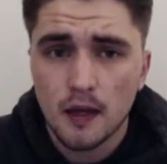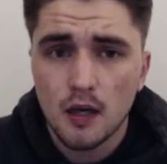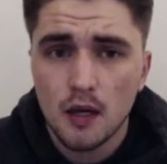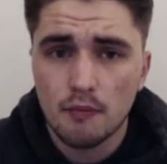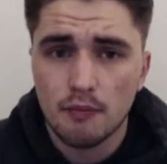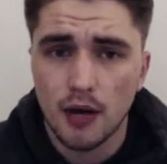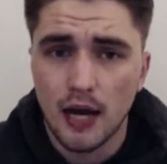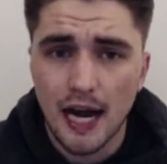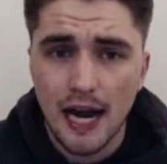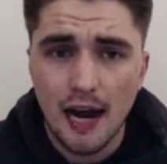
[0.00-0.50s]

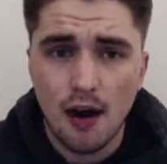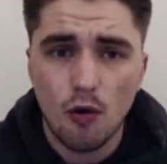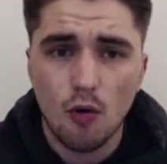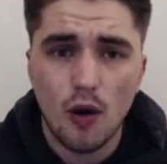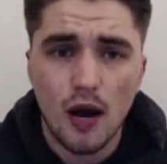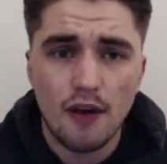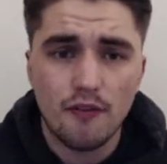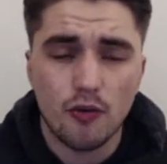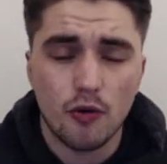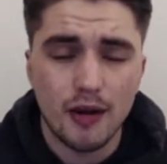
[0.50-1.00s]
But
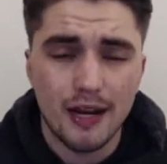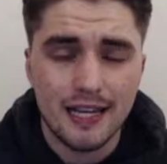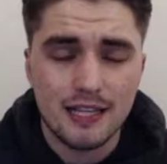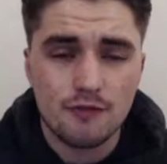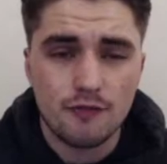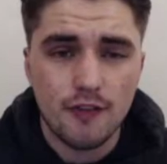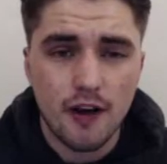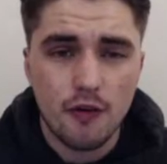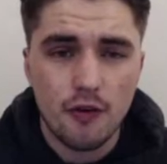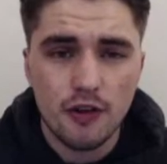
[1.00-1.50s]
however, it is
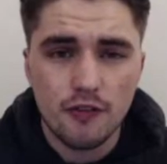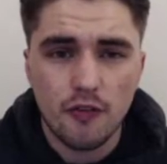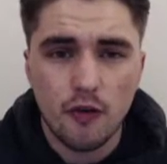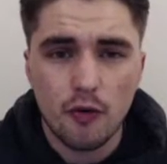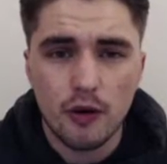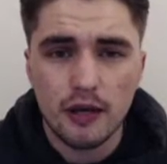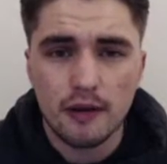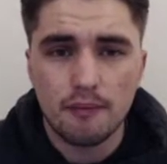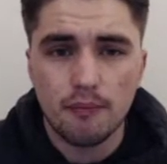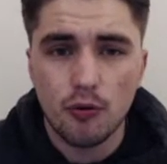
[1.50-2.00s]
very,
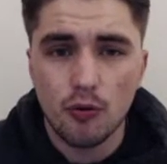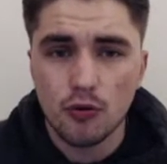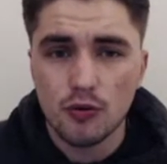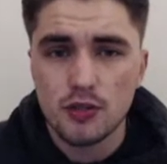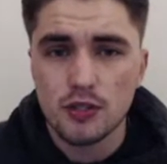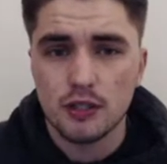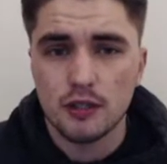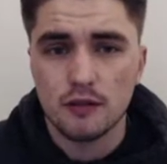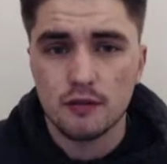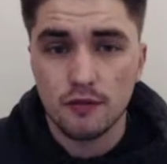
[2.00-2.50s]
very
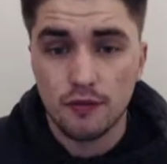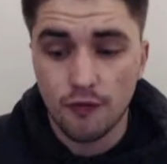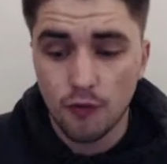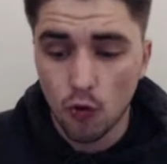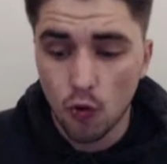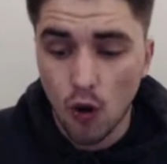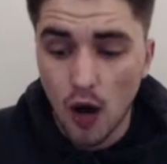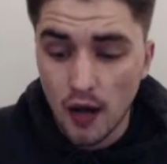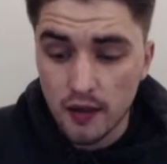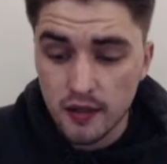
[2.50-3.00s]
important
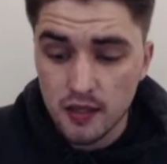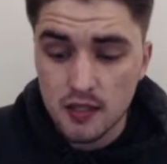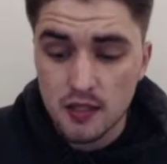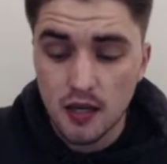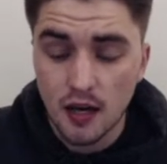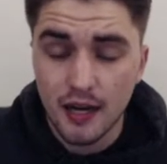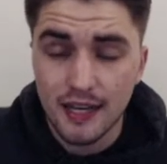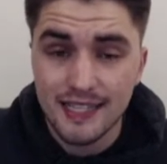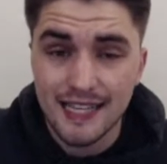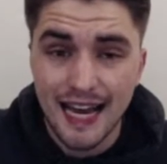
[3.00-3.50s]
for other
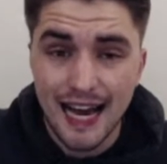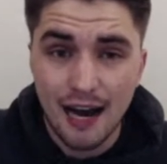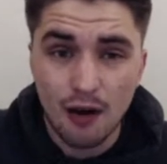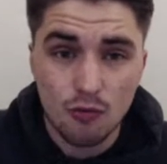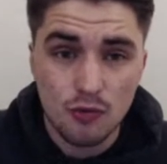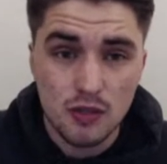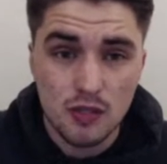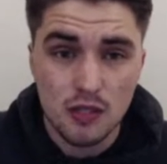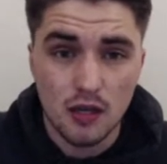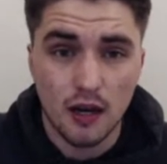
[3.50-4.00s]
sides
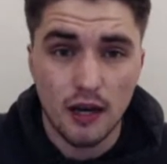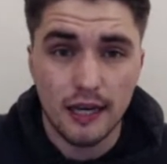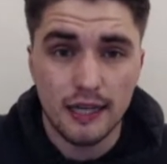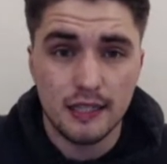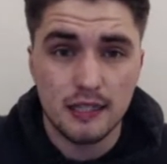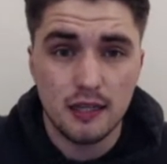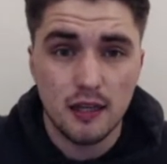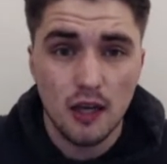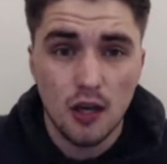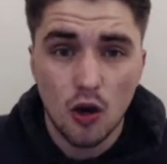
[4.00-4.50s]

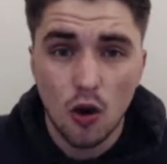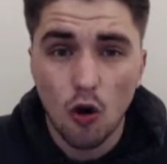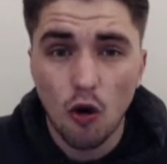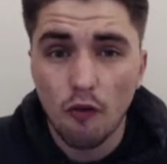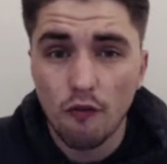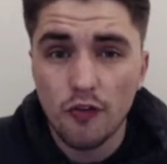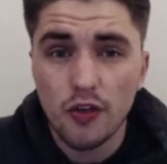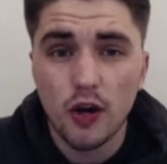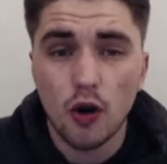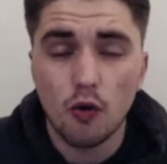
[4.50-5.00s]
outside
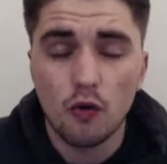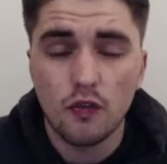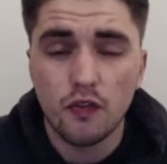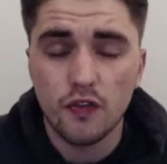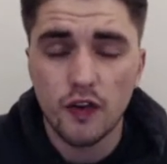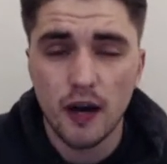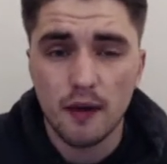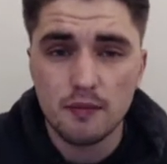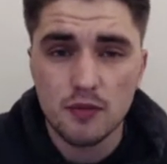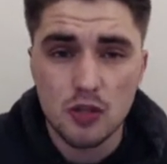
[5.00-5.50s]
of the old
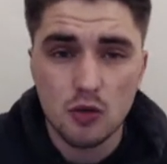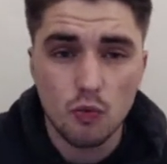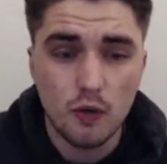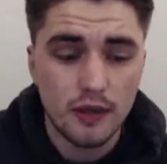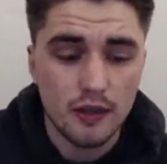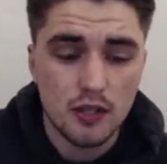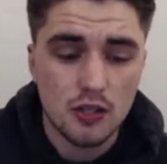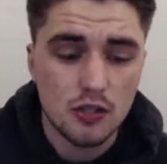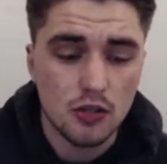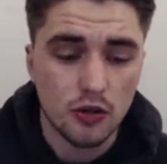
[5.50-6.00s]
firm to
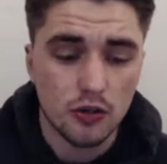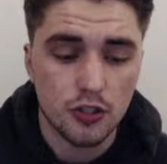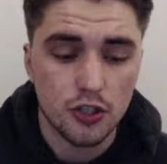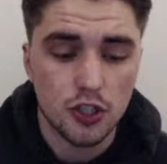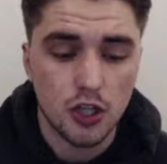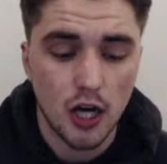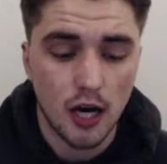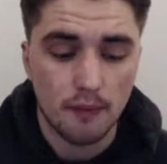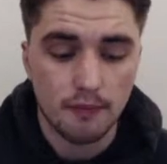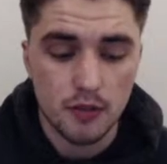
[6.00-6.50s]
win the Scottish
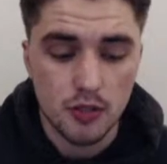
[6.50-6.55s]
Cup.